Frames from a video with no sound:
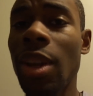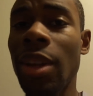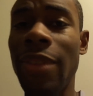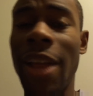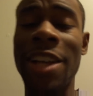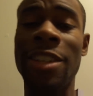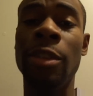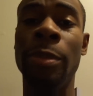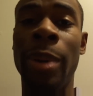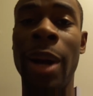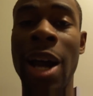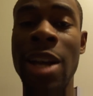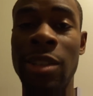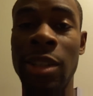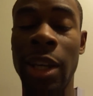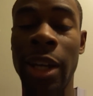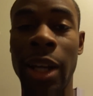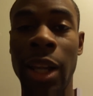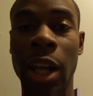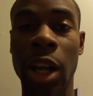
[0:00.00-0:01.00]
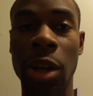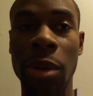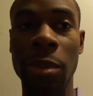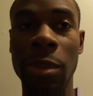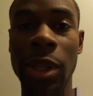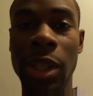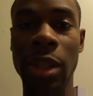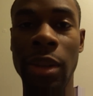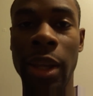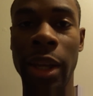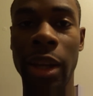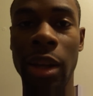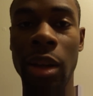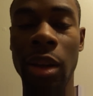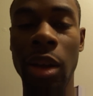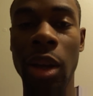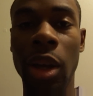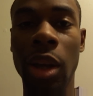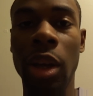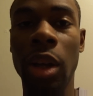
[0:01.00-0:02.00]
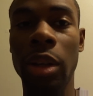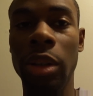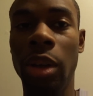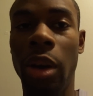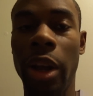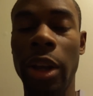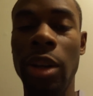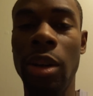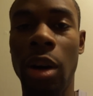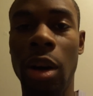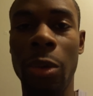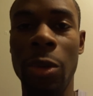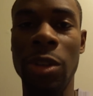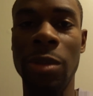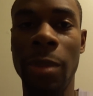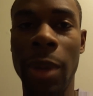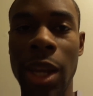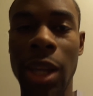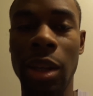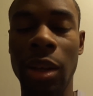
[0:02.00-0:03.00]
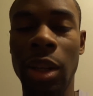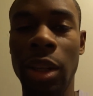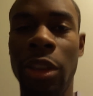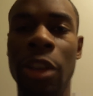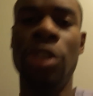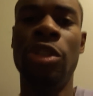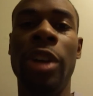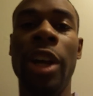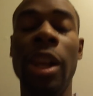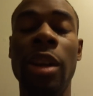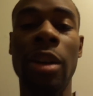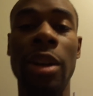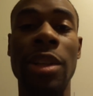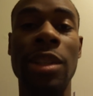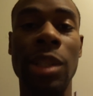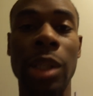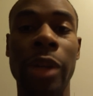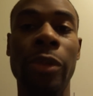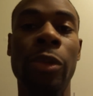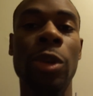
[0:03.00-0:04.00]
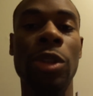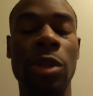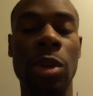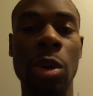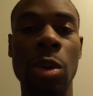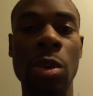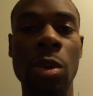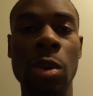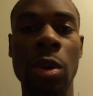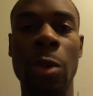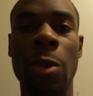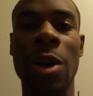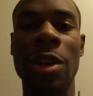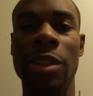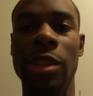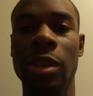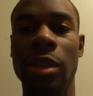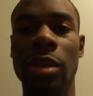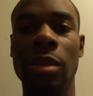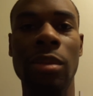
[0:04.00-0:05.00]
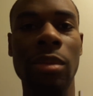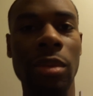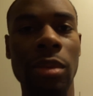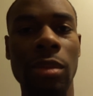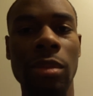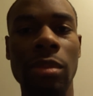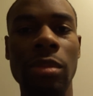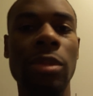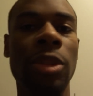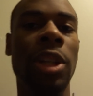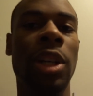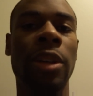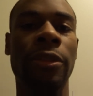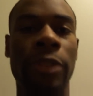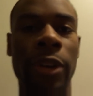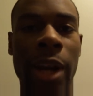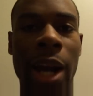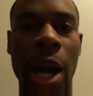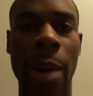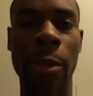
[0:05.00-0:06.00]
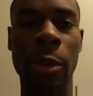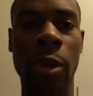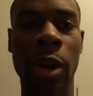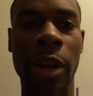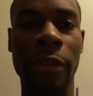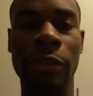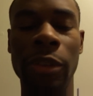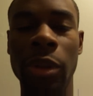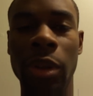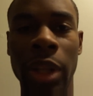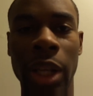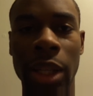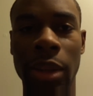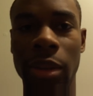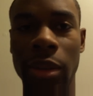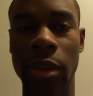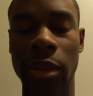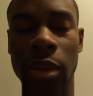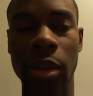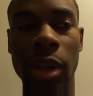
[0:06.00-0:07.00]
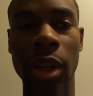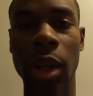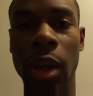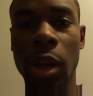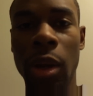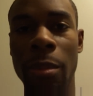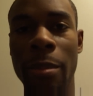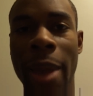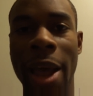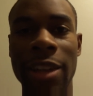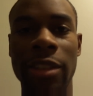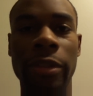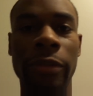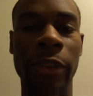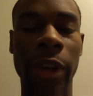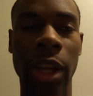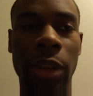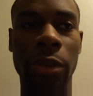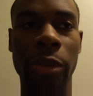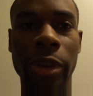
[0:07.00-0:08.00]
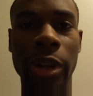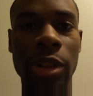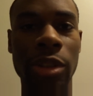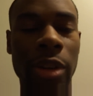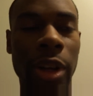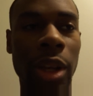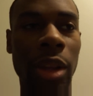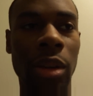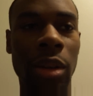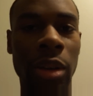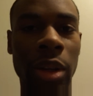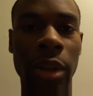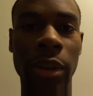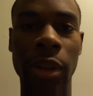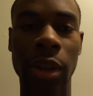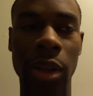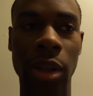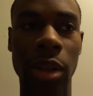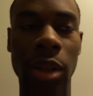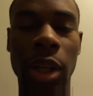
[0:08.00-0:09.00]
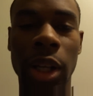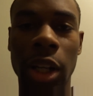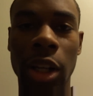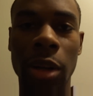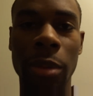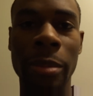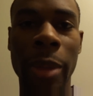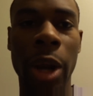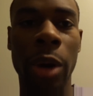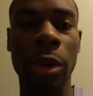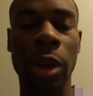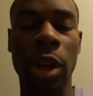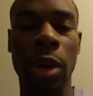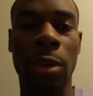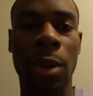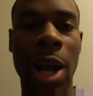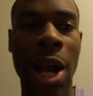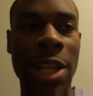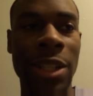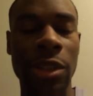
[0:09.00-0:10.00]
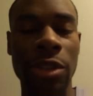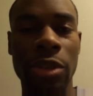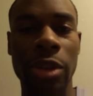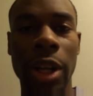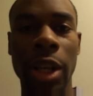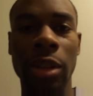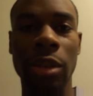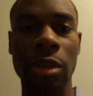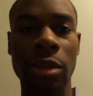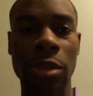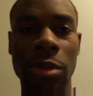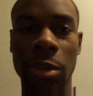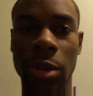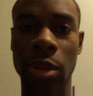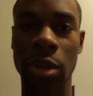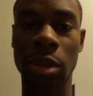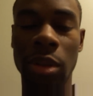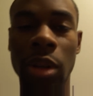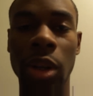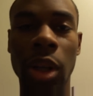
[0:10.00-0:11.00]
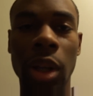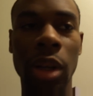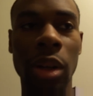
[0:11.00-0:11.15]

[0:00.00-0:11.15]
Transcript: that surprised the hell out of me that Naughty Dog was making it. The trailer itself was cool. It wasn't, you know, phenomenal. I feel that the Mass Effect 3 trailer and the Metal Gear Rising trailers were